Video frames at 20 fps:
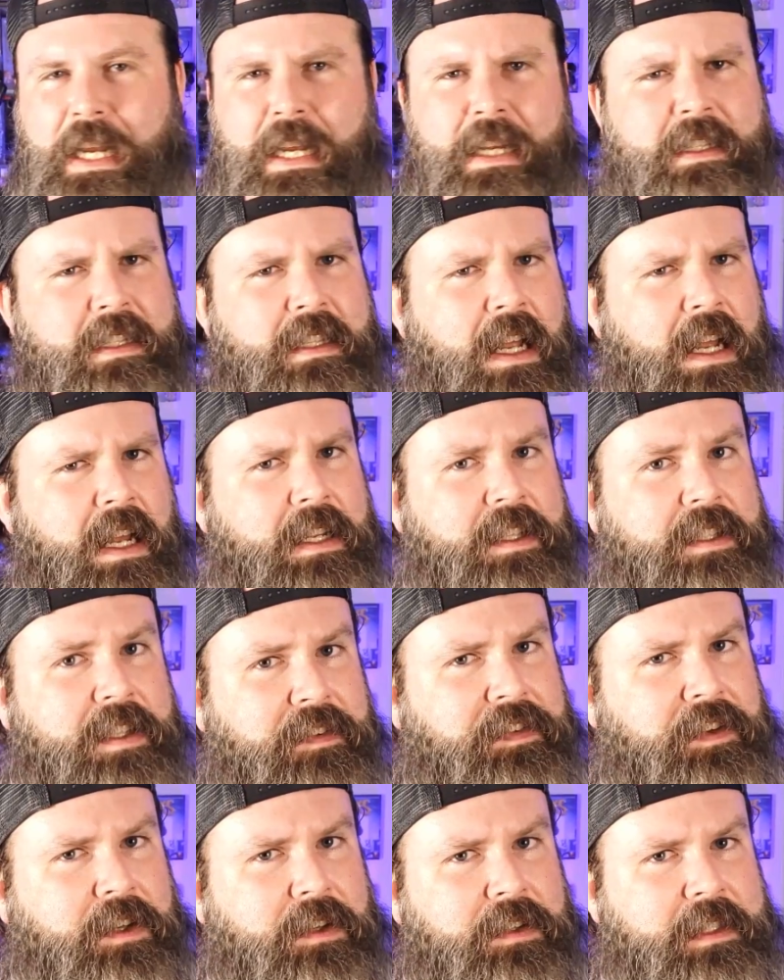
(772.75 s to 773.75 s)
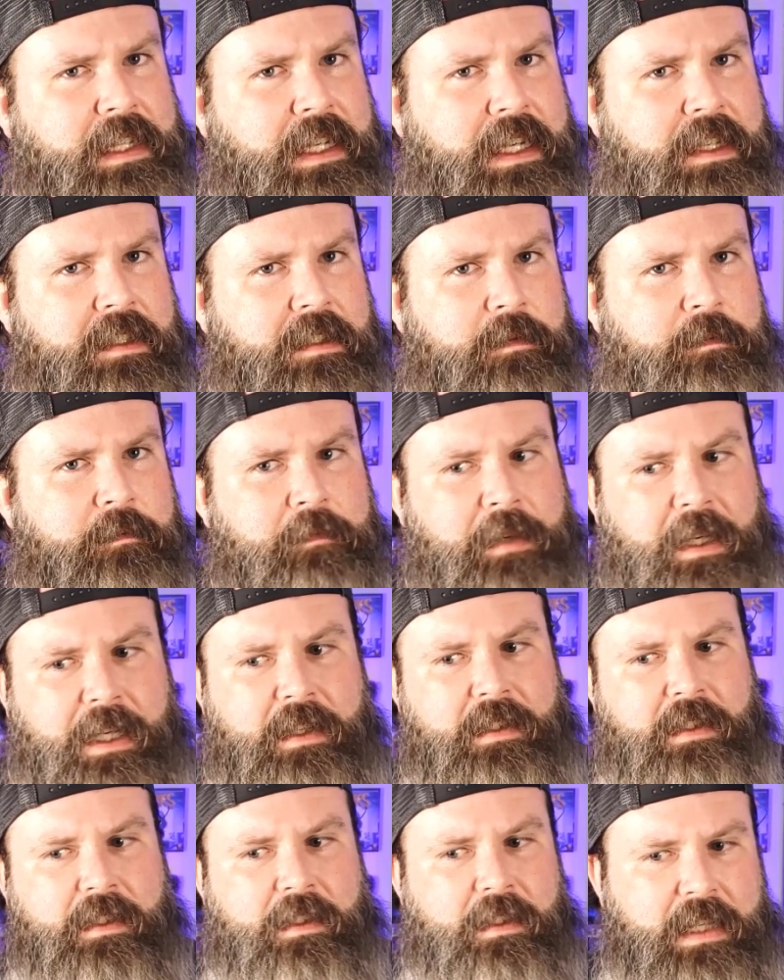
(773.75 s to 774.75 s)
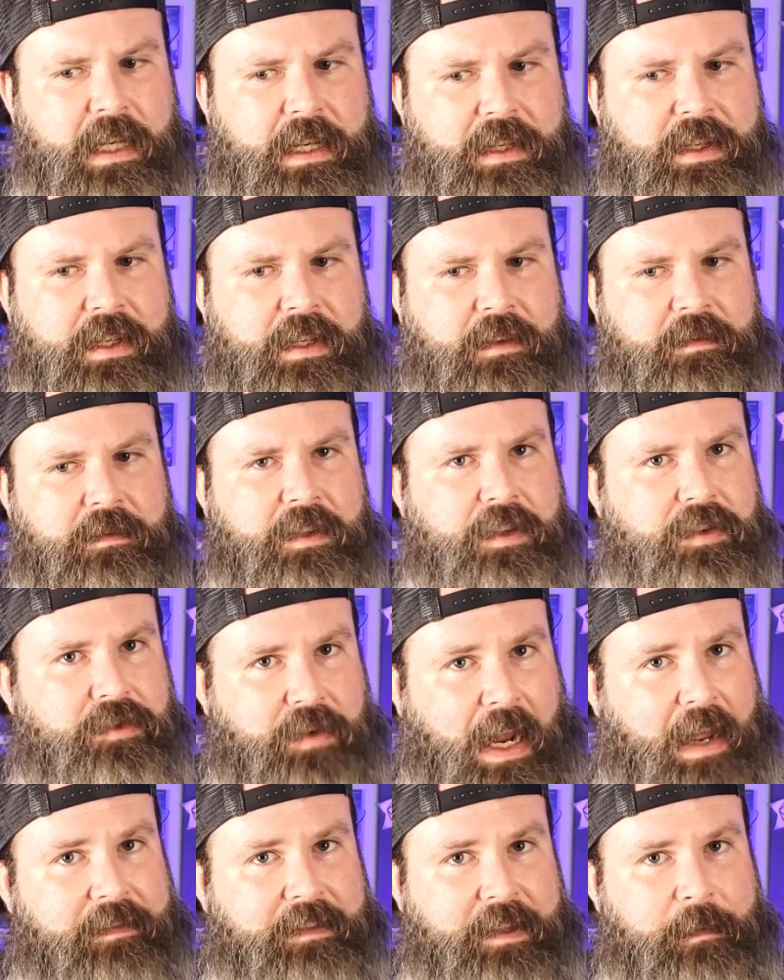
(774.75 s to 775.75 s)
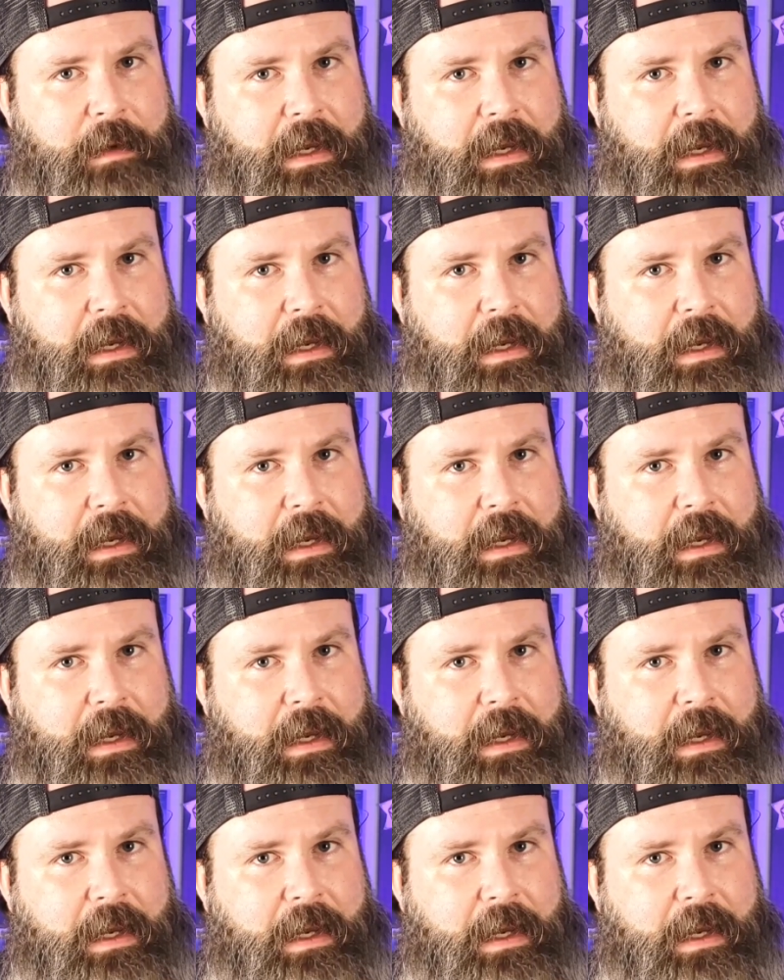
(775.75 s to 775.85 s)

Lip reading: It's not a difficult teach, because teaching of the drafting